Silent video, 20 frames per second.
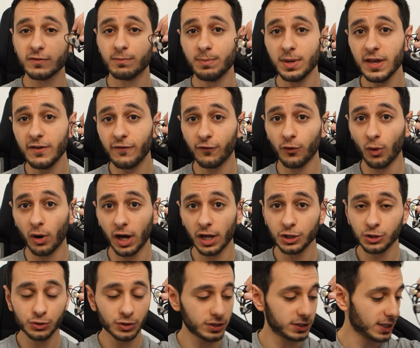
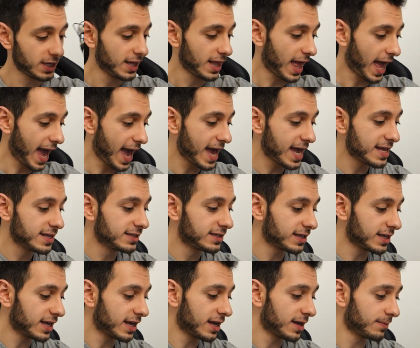B400 and
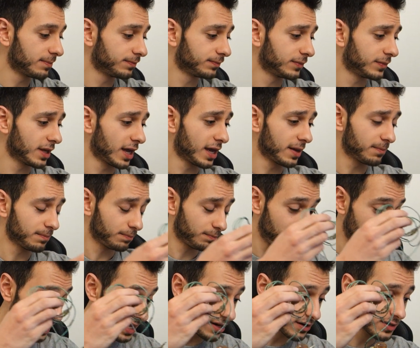
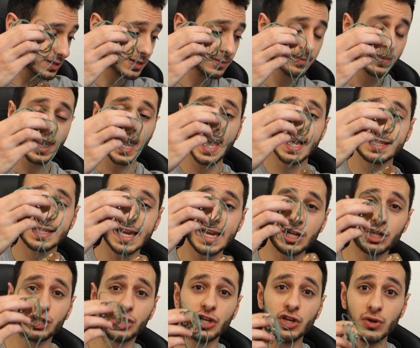P.EAR.S
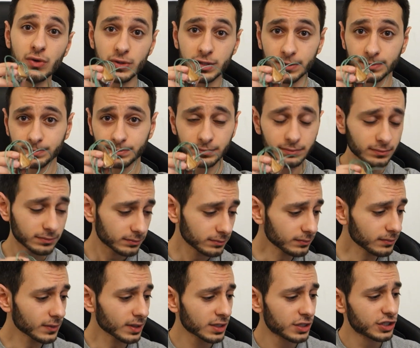SH2s.
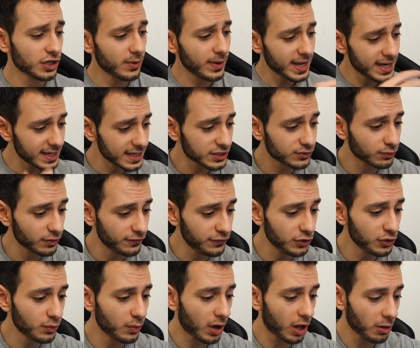So in this
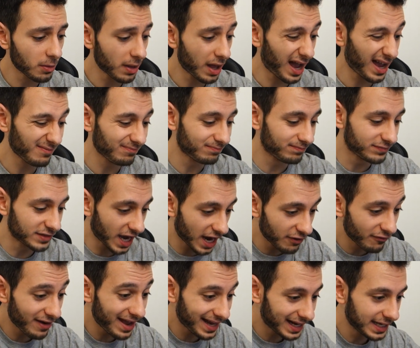review, I
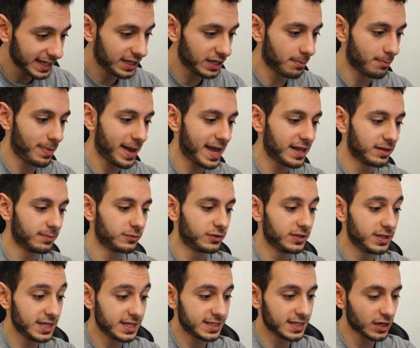directly compare them to
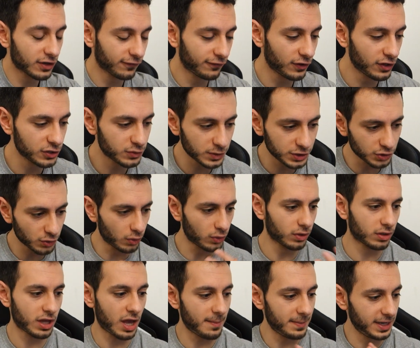these earphones, which all
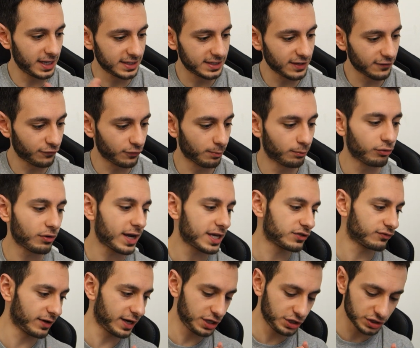come in at different
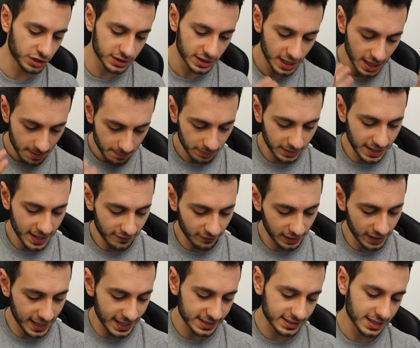price ranges, but
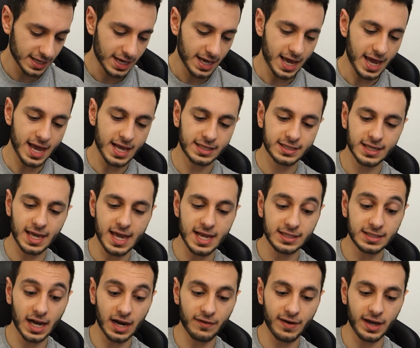nevertheless, it's a
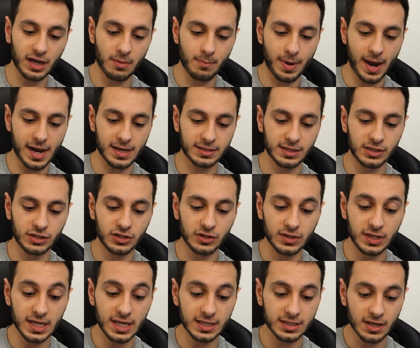direct comparison to
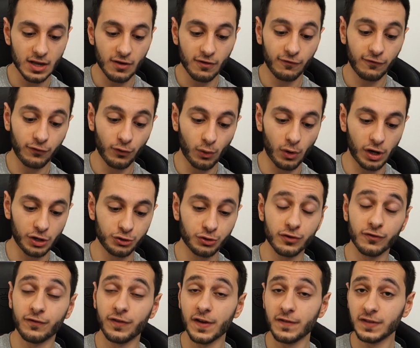these
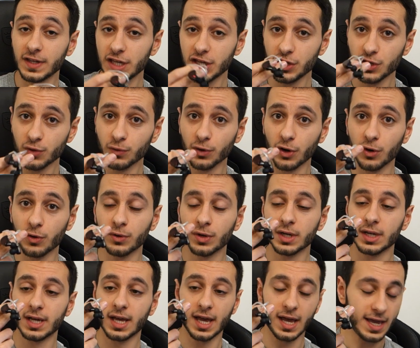450 euro
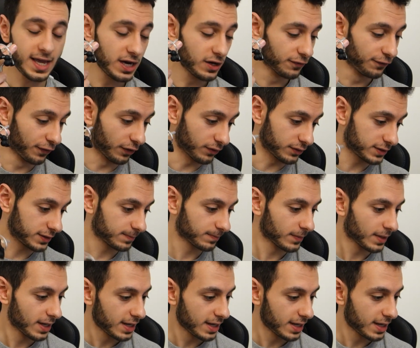earphones.